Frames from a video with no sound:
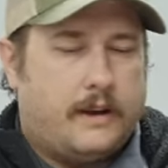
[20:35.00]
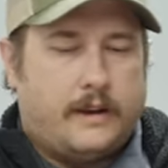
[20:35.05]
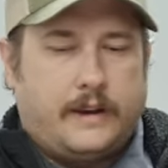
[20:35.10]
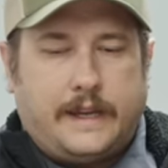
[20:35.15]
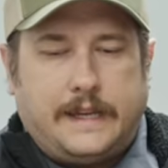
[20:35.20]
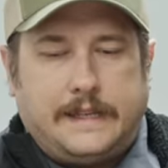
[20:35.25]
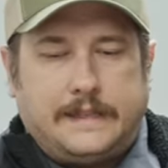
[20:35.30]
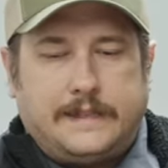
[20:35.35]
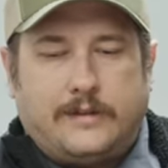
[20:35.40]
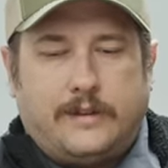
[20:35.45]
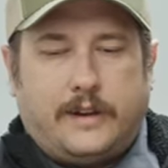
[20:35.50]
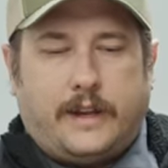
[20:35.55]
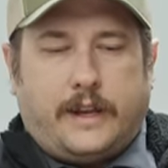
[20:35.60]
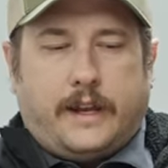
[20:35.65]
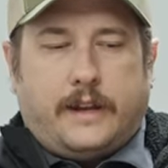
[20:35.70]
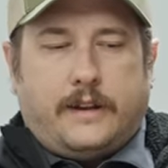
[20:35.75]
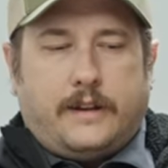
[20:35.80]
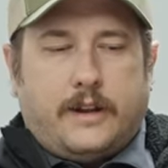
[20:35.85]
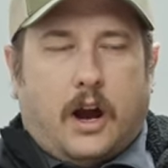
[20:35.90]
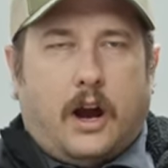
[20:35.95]

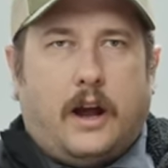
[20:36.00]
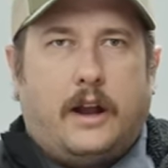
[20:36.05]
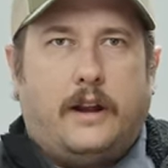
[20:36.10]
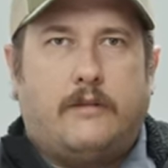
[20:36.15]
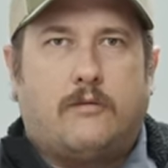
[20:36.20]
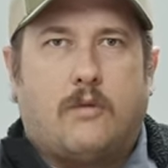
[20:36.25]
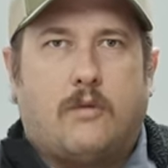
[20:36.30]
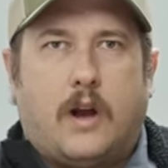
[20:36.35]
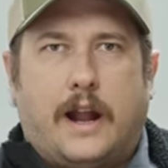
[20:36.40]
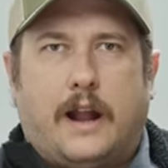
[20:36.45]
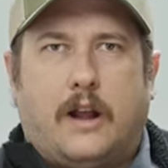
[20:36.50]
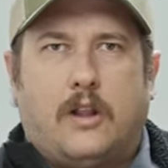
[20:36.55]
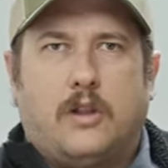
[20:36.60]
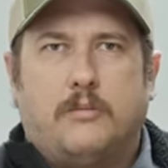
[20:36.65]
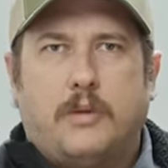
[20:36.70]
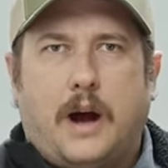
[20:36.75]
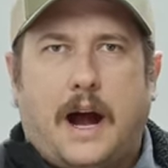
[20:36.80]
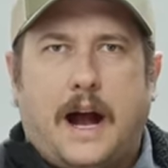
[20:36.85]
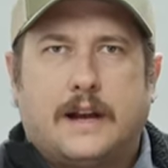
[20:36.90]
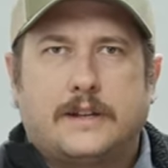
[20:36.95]
easily done right out of the
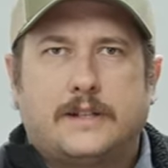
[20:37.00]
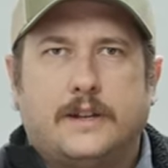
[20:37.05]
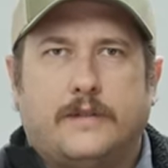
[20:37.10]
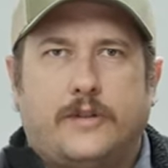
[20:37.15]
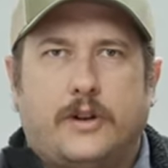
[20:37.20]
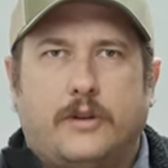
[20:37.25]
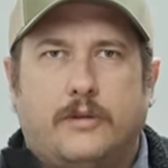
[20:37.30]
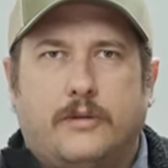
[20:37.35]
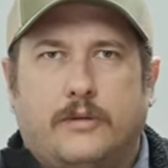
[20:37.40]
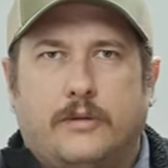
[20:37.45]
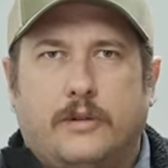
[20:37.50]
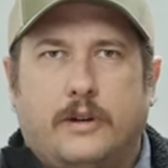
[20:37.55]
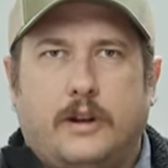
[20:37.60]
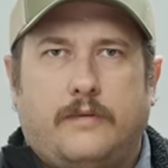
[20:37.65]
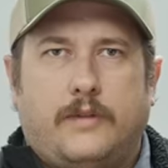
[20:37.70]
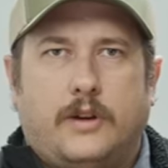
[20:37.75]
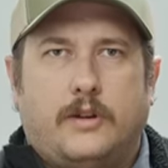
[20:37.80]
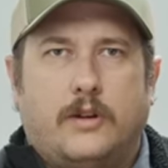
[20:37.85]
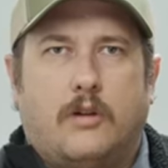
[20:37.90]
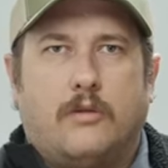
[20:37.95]
box if you
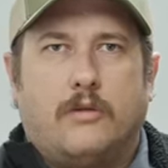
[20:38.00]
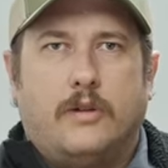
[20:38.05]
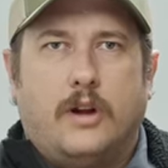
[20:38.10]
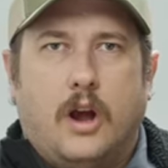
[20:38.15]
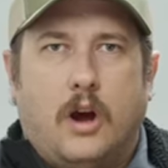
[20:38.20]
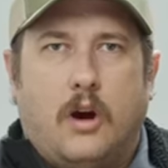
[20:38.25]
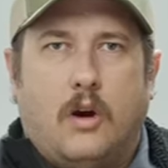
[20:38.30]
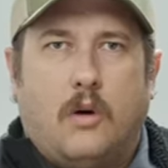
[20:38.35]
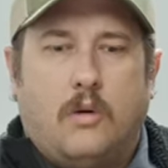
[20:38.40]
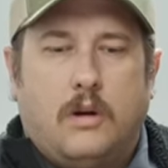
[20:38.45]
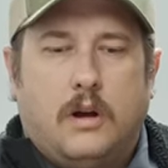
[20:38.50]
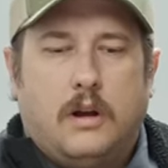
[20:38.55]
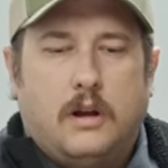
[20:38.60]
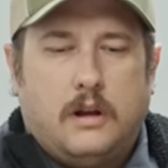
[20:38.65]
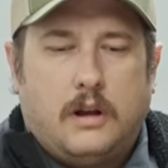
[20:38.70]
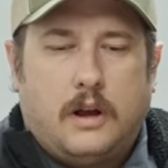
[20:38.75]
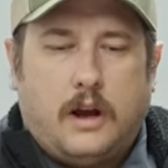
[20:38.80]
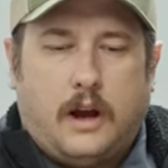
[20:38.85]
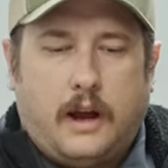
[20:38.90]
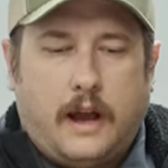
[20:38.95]
don't know
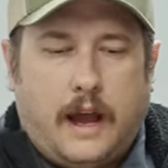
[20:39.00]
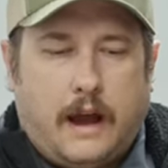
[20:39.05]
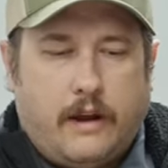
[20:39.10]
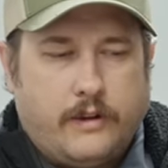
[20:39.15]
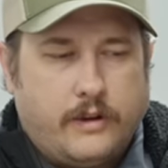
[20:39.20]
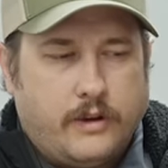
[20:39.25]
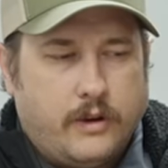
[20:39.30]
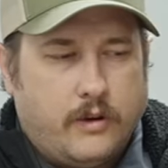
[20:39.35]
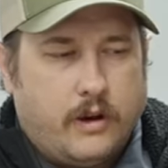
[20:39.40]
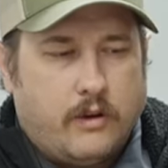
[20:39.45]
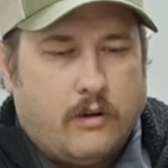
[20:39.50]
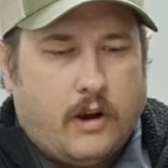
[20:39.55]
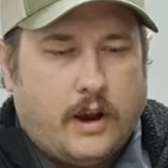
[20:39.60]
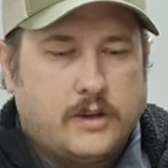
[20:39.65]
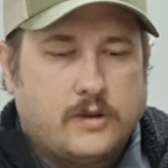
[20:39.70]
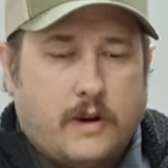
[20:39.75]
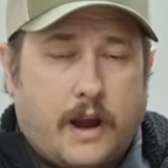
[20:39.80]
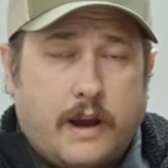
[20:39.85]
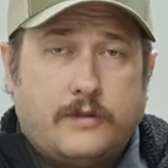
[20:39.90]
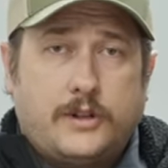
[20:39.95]
how to do it,
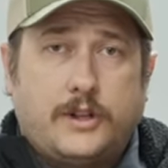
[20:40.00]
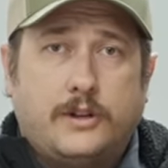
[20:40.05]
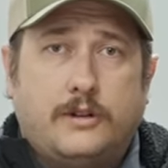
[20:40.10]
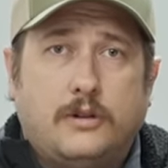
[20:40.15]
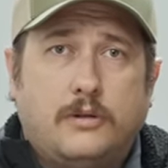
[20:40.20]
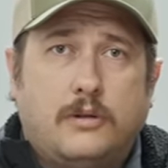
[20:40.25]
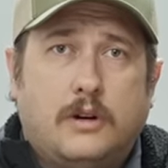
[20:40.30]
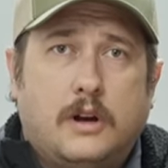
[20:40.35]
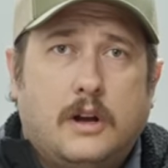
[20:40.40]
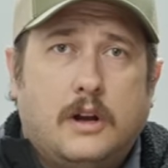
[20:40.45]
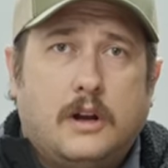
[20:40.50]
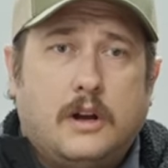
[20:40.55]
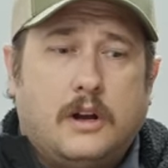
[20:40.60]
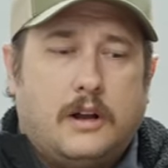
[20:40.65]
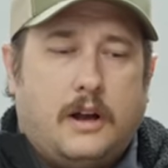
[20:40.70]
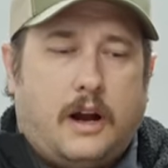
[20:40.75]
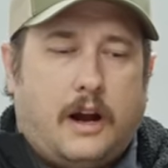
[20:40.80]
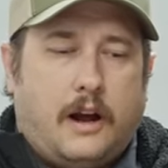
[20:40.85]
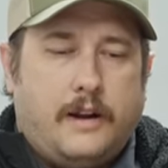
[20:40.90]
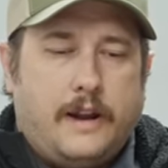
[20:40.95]
right? So I have two
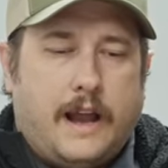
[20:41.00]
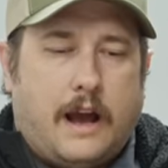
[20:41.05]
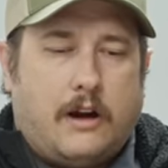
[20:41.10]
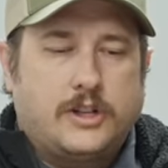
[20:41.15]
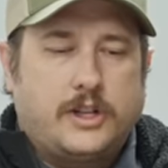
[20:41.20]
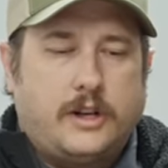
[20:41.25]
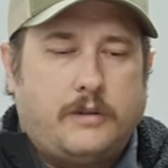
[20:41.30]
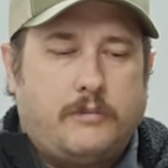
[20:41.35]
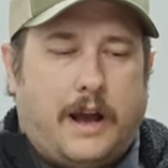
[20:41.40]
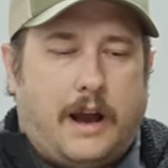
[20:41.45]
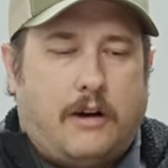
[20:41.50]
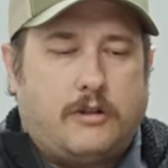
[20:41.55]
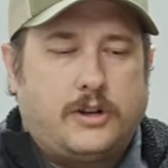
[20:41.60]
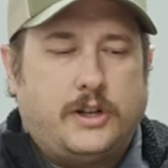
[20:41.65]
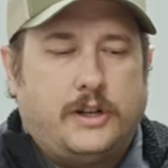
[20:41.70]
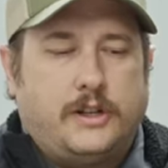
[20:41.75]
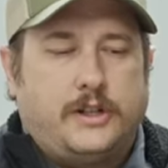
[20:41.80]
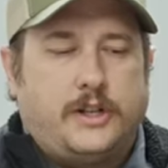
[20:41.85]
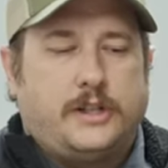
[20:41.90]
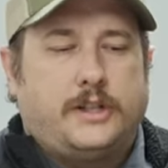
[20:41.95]
Nalgene
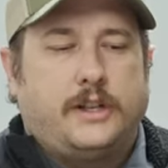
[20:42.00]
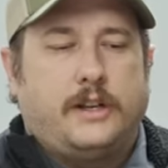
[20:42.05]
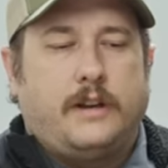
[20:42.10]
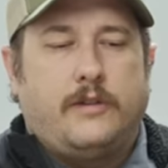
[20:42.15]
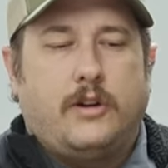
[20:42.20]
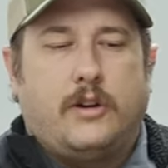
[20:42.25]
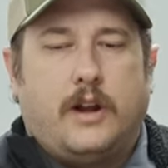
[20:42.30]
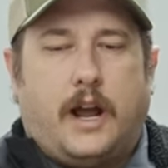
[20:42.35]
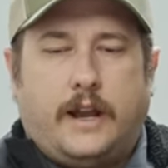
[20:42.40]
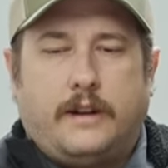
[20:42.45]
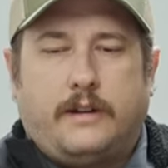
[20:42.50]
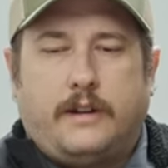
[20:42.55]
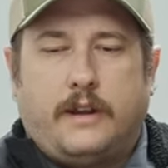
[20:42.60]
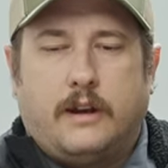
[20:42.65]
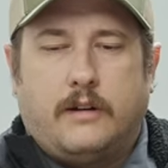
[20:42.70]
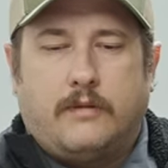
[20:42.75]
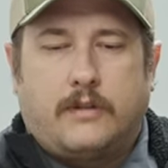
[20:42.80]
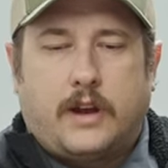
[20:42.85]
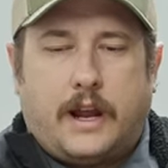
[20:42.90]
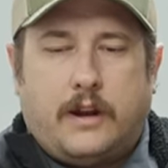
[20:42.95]
pouches just to give you an
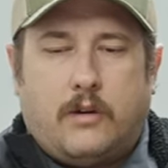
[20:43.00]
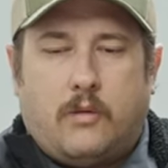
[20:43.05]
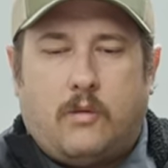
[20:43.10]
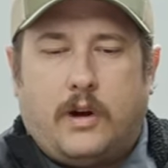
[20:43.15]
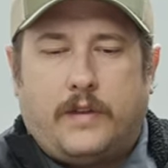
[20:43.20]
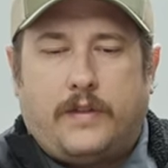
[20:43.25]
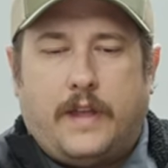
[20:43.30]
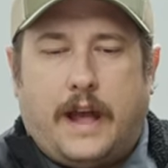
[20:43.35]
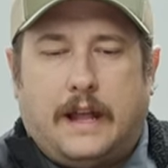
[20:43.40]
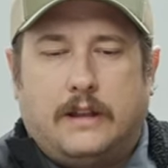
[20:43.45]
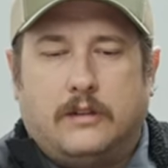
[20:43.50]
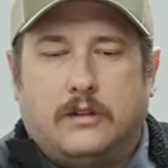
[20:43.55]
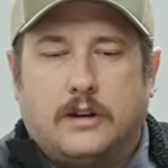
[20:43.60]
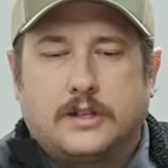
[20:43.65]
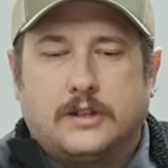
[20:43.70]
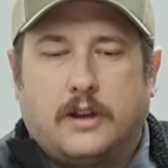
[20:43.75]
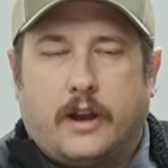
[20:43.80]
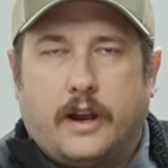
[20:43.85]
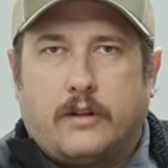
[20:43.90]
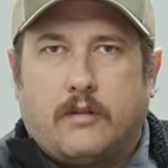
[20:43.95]
idea of kind of what that
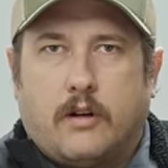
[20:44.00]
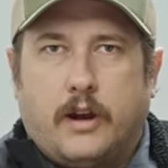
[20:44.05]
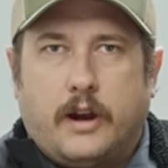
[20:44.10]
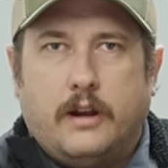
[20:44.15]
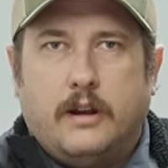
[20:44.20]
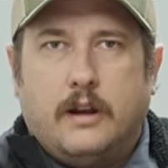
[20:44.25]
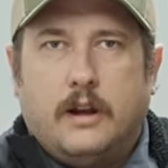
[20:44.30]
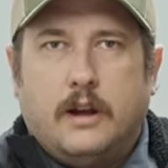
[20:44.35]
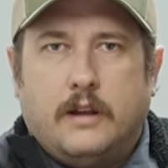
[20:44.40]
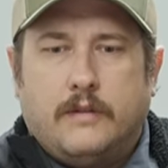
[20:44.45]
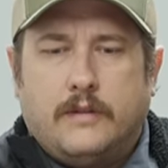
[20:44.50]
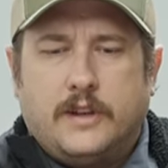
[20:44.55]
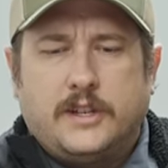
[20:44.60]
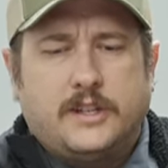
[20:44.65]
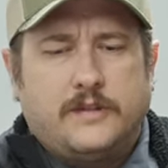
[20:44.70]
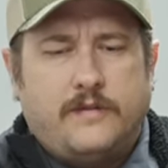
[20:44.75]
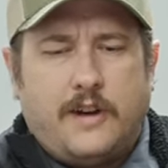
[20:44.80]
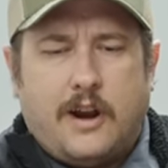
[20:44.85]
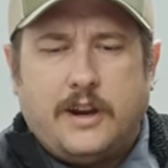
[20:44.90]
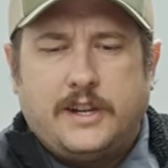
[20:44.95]
looks like, right? This
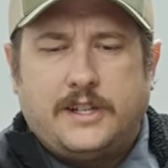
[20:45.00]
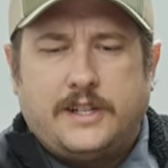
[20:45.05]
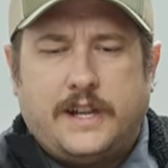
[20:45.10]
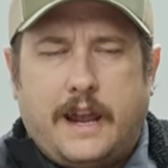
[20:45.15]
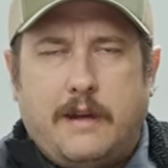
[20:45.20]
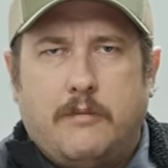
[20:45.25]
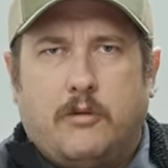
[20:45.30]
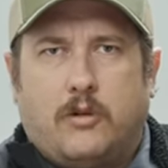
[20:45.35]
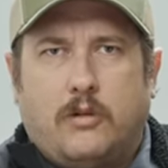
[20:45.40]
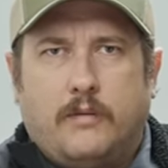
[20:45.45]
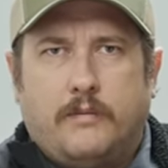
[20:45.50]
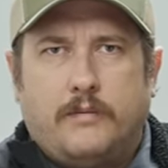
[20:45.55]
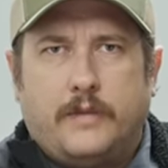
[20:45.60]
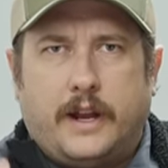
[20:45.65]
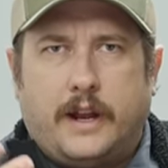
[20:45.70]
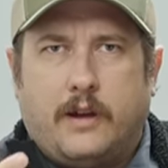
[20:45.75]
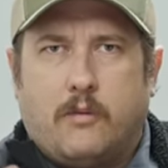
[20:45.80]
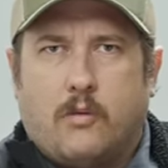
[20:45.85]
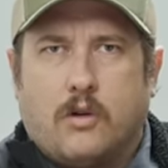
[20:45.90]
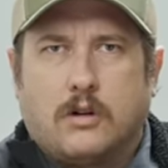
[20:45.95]
is very stable
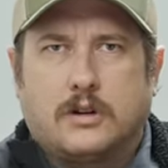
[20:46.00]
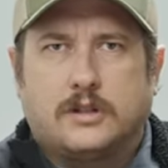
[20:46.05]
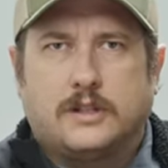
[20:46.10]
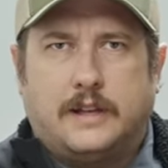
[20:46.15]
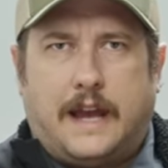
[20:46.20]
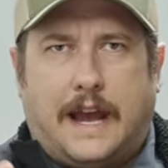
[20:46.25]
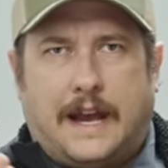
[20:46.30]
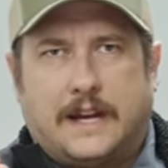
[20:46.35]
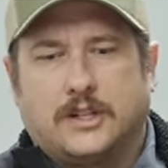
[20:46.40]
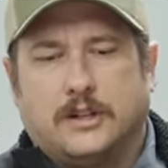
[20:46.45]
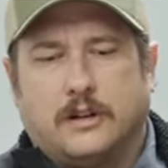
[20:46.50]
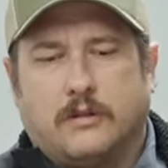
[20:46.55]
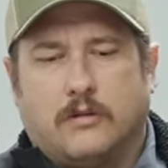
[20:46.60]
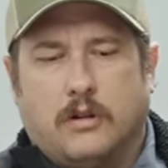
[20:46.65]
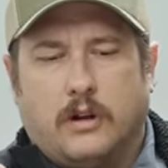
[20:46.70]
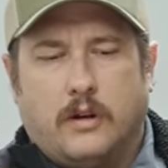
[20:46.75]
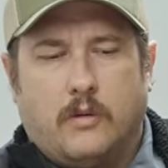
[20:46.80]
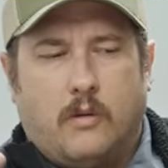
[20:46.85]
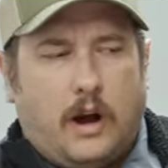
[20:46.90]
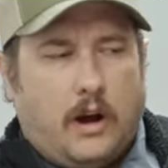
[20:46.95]
and it works actually
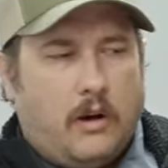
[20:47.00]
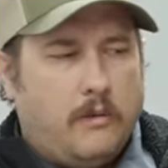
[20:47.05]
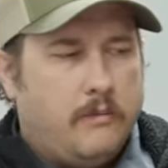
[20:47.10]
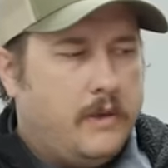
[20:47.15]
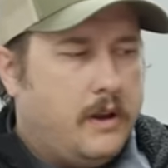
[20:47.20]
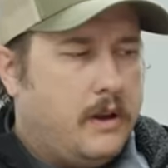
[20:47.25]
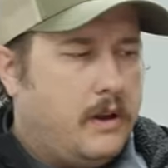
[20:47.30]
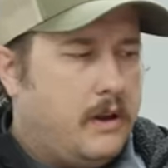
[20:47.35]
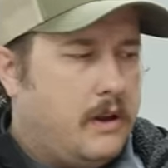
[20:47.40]
really well.